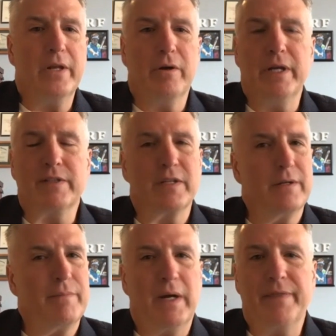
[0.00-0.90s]
you know,
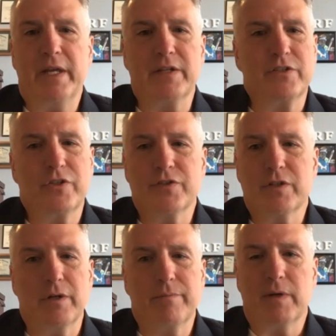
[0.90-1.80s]
I think
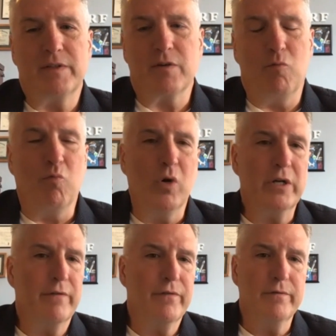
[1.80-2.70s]
it's a
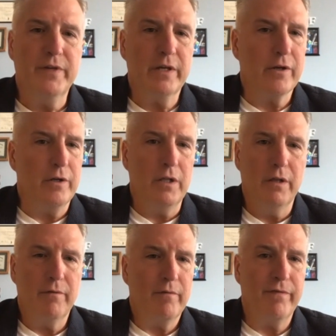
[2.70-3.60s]
wonderful
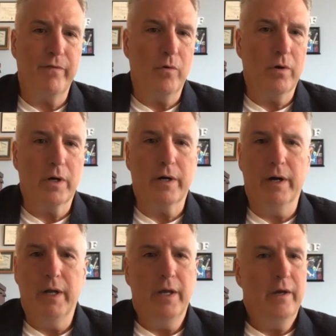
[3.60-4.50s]
vehicle
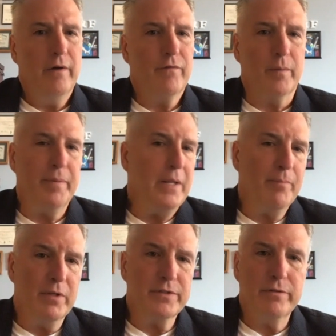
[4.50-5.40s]
for
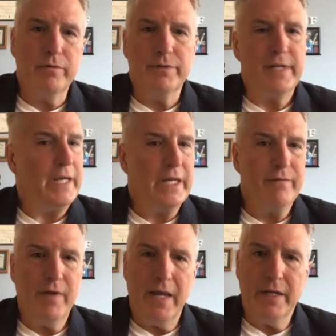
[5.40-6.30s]
people to take
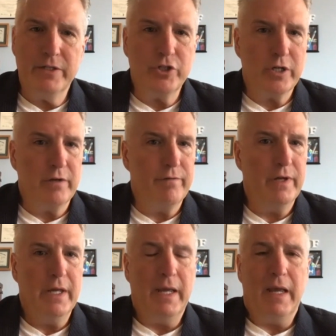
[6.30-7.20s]
advantage of,
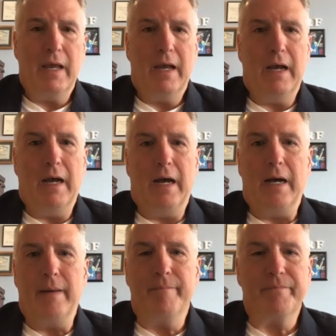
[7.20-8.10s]

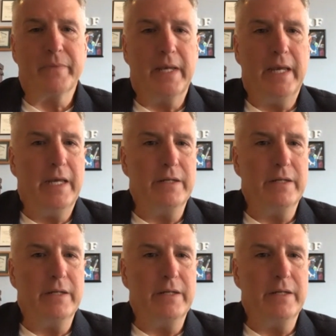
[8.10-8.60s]
and